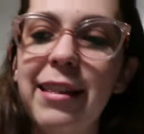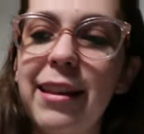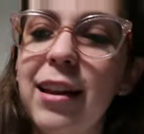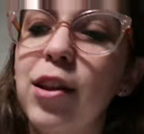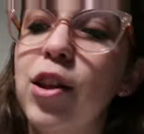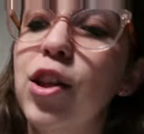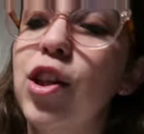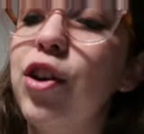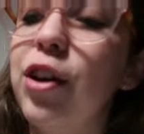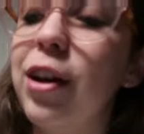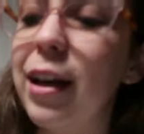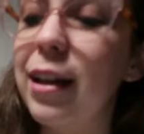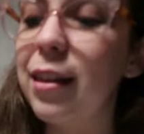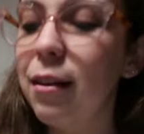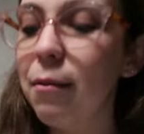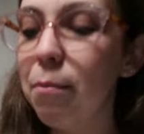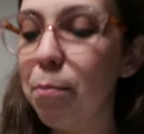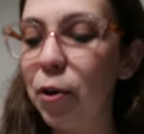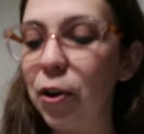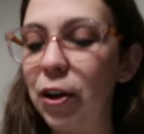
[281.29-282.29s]
And then look
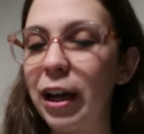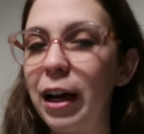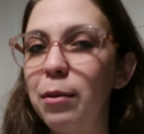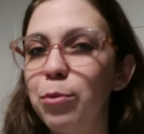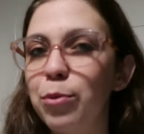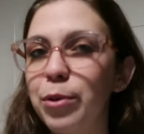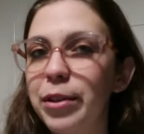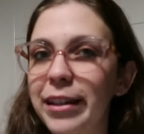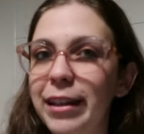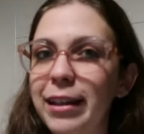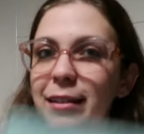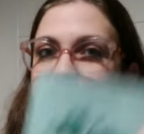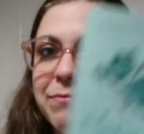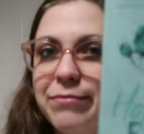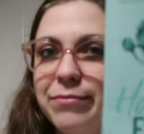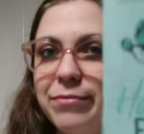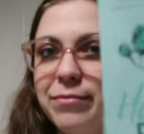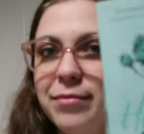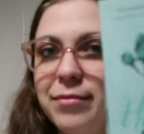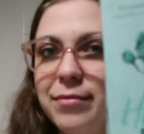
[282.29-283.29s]
at the book I'm reading.